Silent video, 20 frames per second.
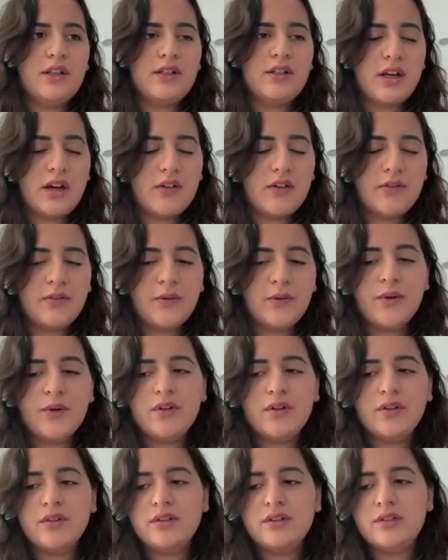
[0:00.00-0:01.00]

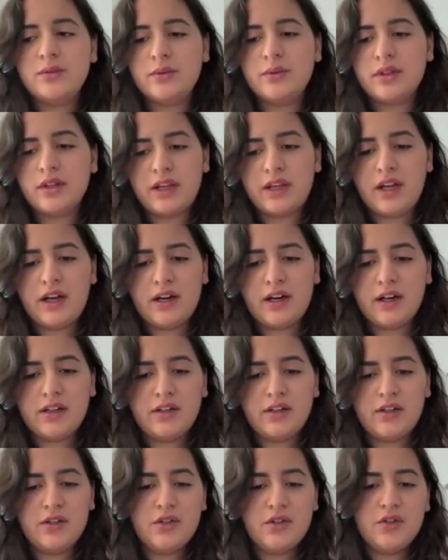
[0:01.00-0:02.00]
scaffolds, with like
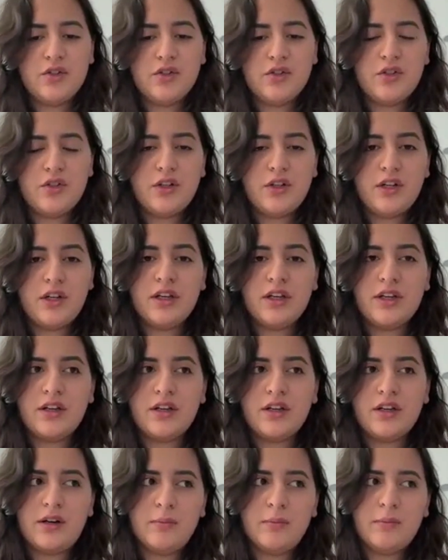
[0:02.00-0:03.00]
heart tissue engineering,